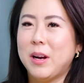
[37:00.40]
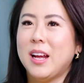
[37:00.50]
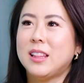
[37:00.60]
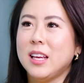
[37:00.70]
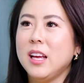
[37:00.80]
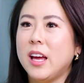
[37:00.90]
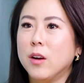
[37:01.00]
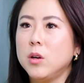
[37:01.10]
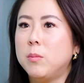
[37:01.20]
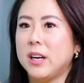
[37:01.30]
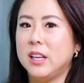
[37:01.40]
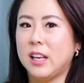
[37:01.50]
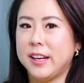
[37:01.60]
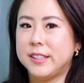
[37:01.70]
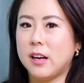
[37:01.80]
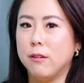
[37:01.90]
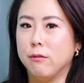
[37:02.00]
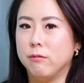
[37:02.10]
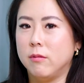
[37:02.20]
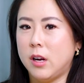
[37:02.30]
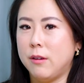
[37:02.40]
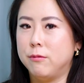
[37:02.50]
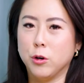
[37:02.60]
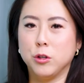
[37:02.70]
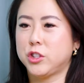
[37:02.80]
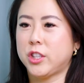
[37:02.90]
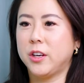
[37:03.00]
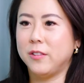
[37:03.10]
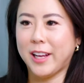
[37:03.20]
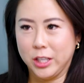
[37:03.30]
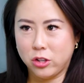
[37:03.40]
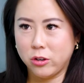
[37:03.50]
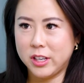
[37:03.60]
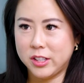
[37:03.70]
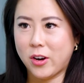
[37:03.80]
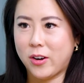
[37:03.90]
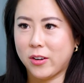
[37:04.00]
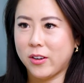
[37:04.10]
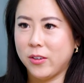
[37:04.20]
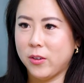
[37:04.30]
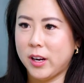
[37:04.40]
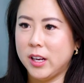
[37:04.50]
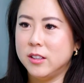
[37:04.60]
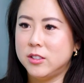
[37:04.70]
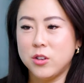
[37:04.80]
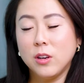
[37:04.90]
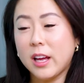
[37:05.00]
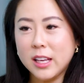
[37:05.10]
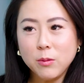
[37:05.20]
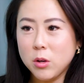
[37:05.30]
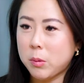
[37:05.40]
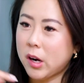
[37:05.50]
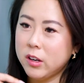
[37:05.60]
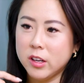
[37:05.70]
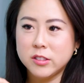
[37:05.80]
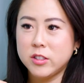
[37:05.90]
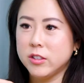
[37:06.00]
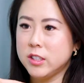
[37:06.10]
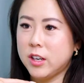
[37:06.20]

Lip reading: but I think everybody likes a version of like dirty talk, right? Do you like it when your partner does dirty